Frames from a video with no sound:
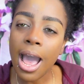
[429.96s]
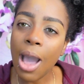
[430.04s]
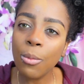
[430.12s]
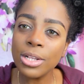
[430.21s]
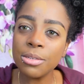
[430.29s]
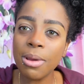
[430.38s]

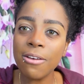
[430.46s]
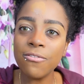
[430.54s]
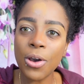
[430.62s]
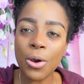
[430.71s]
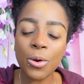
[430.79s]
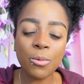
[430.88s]
I went to my
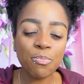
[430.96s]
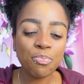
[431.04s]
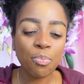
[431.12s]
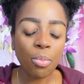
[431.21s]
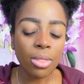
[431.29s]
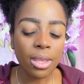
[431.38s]
phone
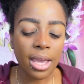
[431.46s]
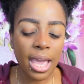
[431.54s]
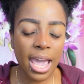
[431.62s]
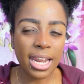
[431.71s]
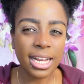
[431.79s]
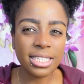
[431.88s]

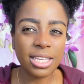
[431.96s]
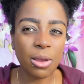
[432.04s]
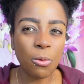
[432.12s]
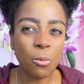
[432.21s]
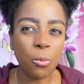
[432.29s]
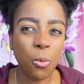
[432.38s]
and I said,
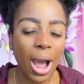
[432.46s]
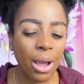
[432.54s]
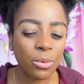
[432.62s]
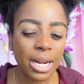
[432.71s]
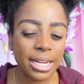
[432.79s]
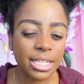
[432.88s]
why
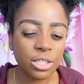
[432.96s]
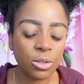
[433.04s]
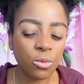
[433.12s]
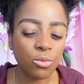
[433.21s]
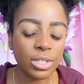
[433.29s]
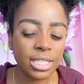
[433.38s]
would I need
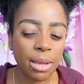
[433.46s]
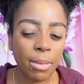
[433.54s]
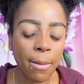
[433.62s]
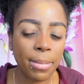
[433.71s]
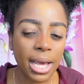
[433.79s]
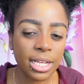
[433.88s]
to reset
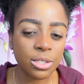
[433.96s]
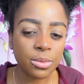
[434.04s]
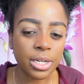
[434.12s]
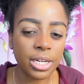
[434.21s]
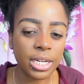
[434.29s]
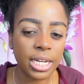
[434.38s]
my
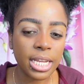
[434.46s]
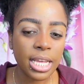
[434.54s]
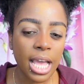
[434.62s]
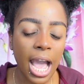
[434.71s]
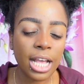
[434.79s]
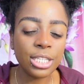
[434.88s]
password?
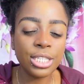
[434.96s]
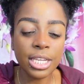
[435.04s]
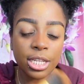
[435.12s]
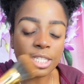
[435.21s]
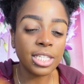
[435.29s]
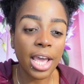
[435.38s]
I
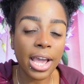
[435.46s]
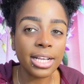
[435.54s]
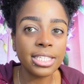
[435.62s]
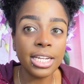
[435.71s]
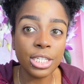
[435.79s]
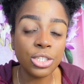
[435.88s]
seen the
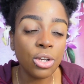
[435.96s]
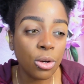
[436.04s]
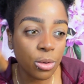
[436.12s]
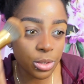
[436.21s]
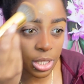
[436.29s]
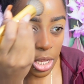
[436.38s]
text and it
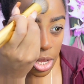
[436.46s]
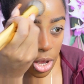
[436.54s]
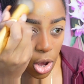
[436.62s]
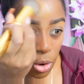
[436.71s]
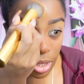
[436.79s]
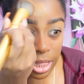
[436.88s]
shows,
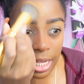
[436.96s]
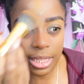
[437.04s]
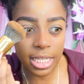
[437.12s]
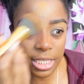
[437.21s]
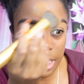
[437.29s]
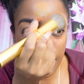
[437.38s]
oh, click
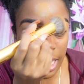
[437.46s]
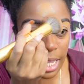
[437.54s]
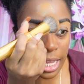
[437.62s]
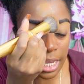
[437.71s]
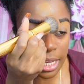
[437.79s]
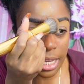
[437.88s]
this
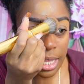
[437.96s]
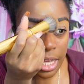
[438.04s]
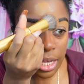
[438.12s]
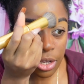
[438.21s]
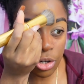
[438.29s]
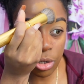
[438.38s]
link,
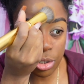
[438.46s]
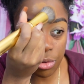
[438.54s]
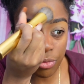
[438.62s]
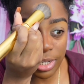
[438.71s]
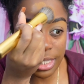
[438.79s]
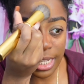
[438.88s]
to
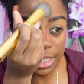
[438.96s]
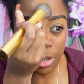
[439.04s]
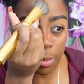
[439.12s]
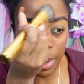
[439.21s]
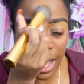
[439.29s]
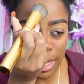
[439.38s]
reset
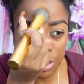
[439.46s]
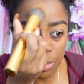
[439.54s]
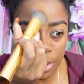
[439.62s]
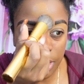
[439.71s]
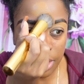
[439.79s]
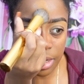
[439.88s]
your
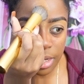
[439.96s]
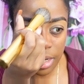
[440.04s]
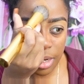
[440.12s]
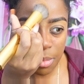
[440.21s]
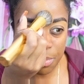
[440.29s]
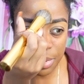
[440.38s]
password.
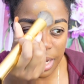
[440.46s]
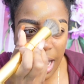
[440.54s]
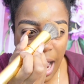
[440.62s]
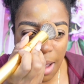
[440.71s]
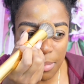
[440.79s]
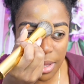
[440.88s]
But
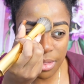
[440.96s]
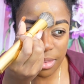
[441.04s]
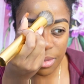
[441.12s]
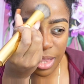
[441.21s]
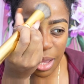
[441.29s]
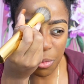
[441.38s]
I'm not
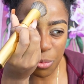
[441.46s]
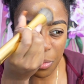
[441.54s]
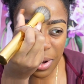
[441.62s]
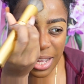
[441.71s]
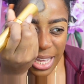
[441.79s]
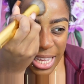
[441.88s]
like,
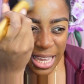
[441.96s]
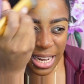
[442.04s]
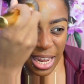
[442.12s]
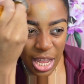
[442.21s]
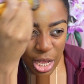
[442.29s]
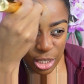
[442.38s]
what?
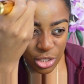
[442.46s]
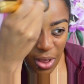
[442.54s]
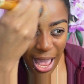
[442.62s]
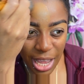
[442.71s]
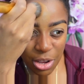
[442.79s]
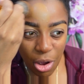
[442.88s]
So
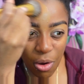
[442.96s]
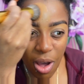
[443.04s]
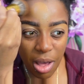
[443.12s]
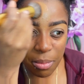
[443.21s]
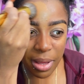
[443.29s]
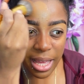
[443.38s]
I go
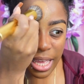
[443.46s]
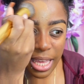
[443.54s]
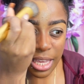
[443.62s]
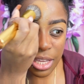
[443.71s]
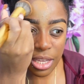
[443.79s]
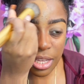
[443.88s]
on
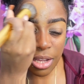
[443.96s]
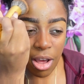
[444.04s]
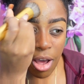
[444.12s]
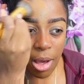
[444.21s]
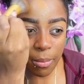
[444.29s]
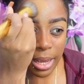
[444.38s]
my
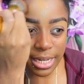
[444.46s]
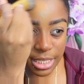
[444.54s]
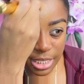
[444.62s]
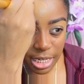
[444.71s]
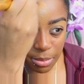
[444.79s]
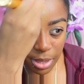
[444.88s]

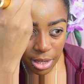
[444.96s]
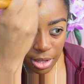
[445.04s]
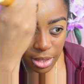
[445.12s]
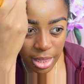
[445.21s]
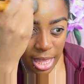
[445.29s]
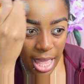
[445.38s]

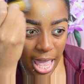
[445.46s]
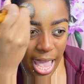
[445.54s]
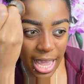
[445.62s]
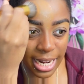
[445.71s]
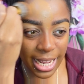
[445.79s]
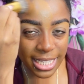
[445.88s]
Gmail
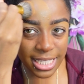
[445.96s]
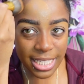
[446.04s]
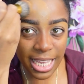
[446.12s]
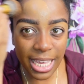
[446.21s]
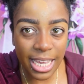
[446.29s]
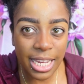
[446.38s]
and I
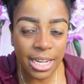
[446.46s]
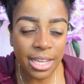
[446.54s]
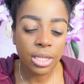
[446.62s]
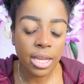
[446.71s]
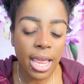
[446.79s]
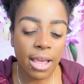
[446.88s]

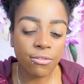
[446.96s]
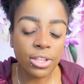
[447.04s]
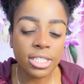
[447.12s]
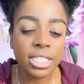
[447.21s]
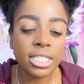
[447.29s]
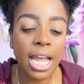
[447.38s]
seen, if
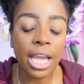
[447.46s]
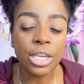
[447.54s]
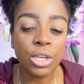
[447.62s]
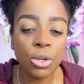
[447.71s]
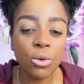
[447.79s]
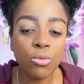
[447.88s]
this is not
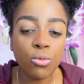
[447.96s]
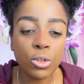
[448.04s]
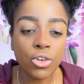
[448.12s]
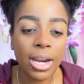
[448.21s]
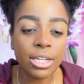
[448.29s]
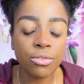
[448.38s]
you
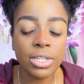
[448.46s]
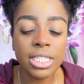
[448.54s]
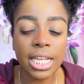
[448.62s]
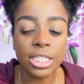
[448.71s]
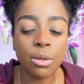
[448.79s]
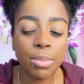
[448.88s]
trying to
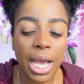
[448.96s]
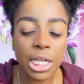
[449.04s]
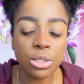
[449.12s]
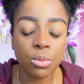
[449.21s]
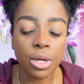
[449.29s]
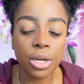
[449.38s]
reset your
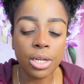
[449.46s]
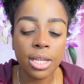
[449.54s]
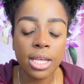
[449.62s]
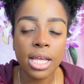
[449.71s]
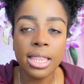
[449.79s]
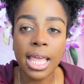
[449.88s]
password,
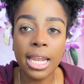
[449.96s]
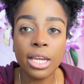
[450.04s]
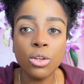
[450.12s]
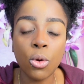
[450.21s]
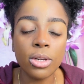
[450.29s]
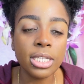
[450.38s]
then
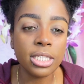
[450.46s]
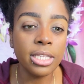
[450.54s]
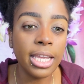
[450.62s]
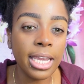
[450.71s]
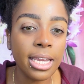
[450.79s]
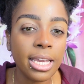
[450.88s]
ignore this
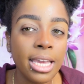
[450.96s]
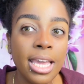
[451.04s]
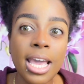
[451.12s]
link.